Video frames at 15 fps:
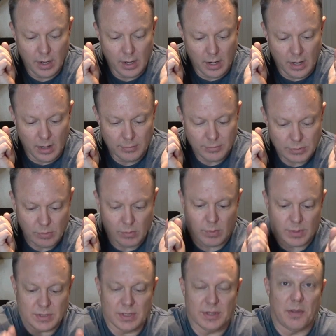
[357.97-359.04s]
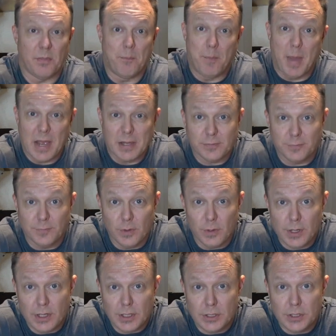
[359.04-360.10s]
so it wasn't the best
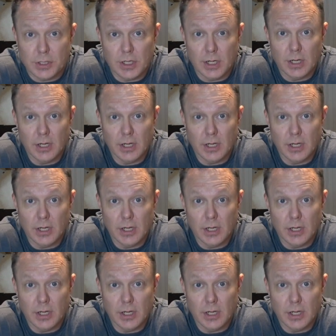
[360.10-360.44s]
footage